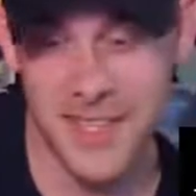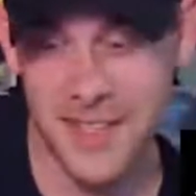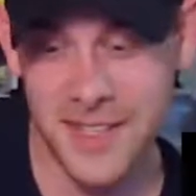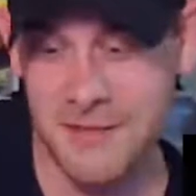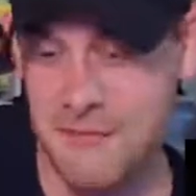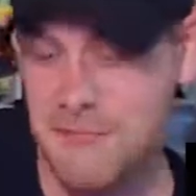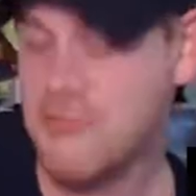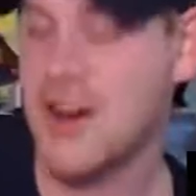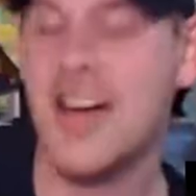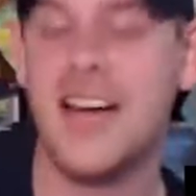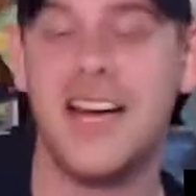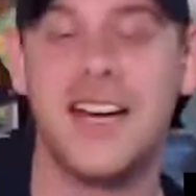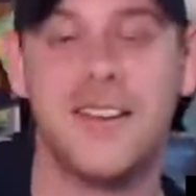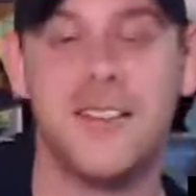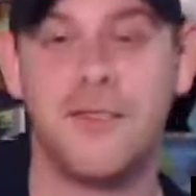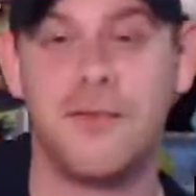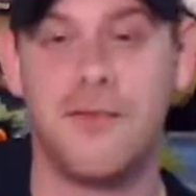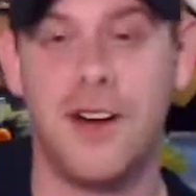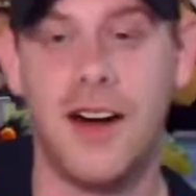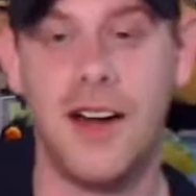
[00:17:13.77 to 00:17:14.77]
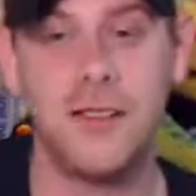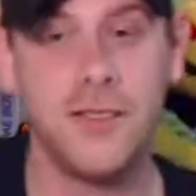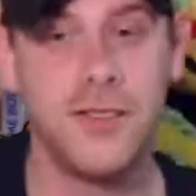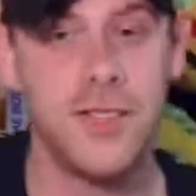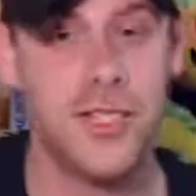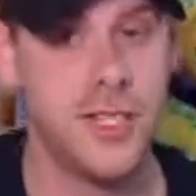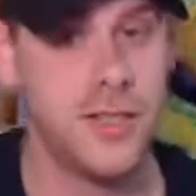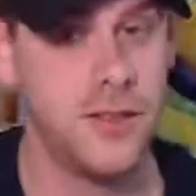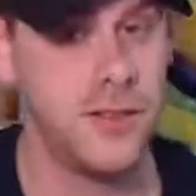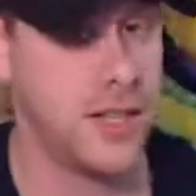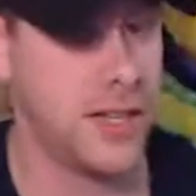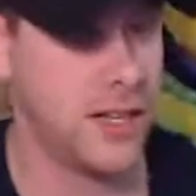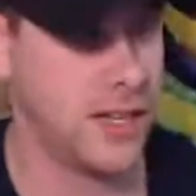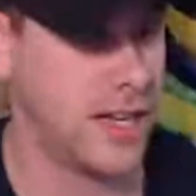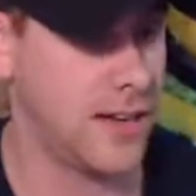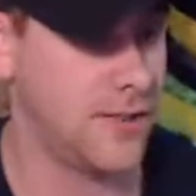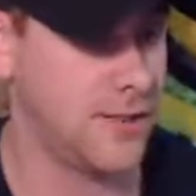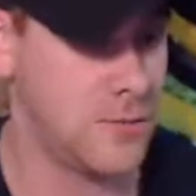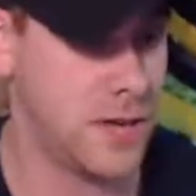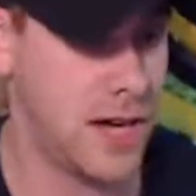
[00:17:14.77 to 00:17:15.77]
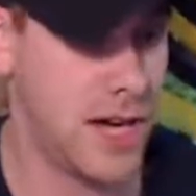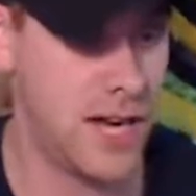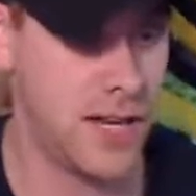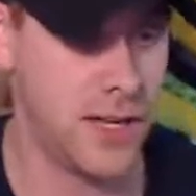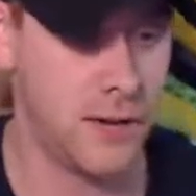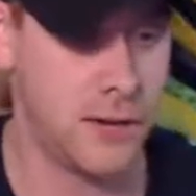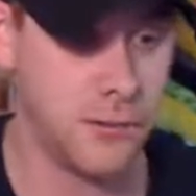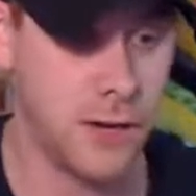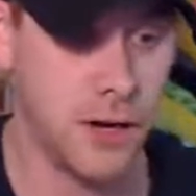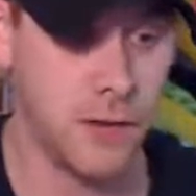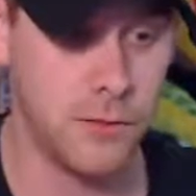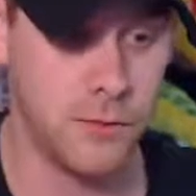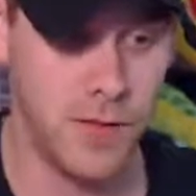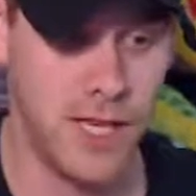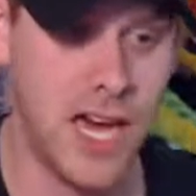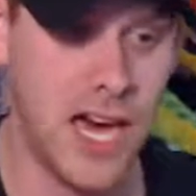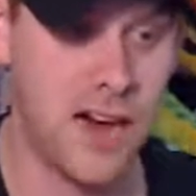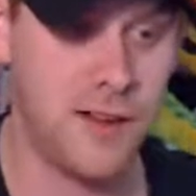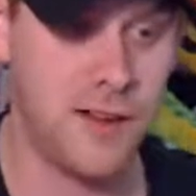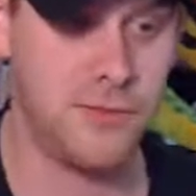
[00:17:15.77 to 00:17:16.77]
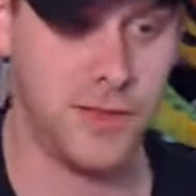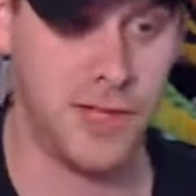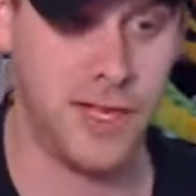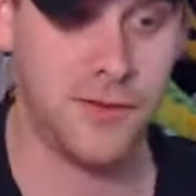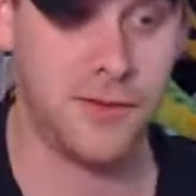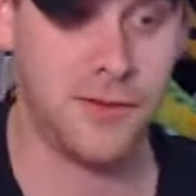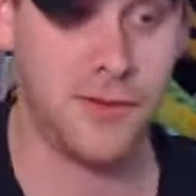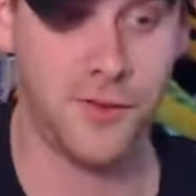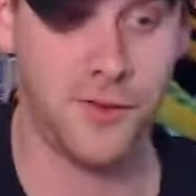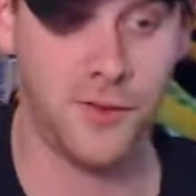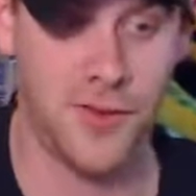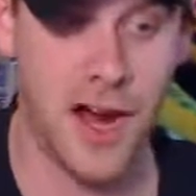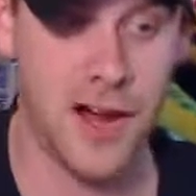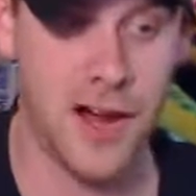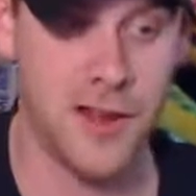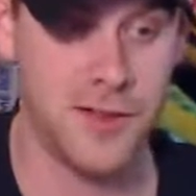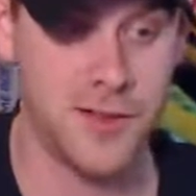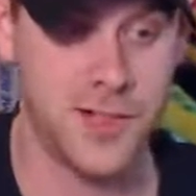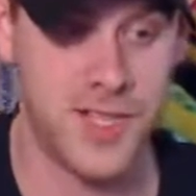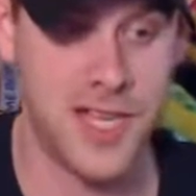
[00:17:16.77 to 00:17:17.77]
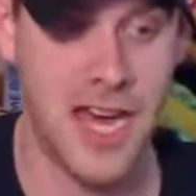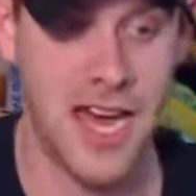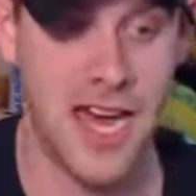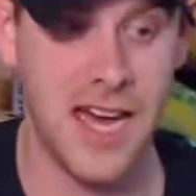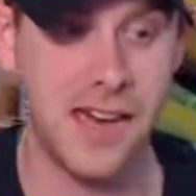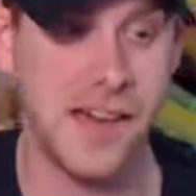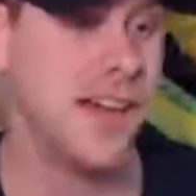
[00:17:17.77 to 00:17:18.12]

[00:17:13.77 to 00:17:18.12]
Brian, why don't you tell everybody what we have planned for Father's Day?